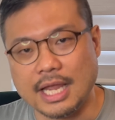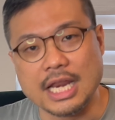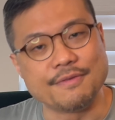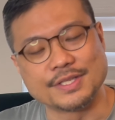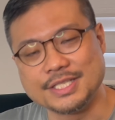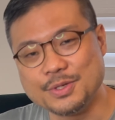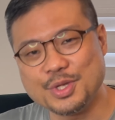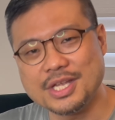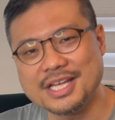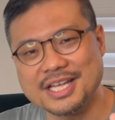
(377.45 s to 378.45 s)
And if you're still
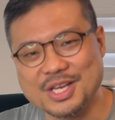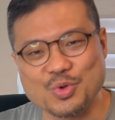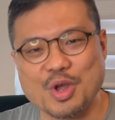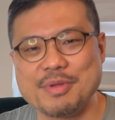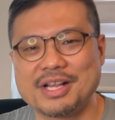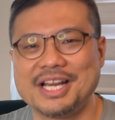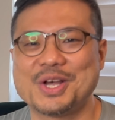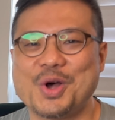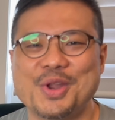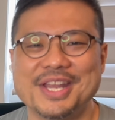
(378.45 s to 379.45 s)
here, do help me click
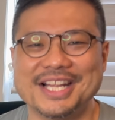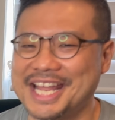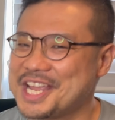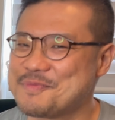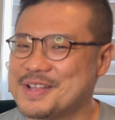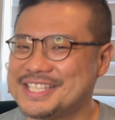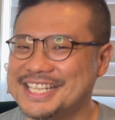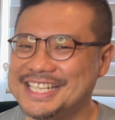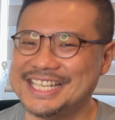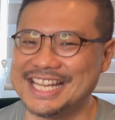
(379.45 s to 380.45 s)
on the like
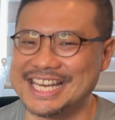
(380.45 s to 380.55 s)
button,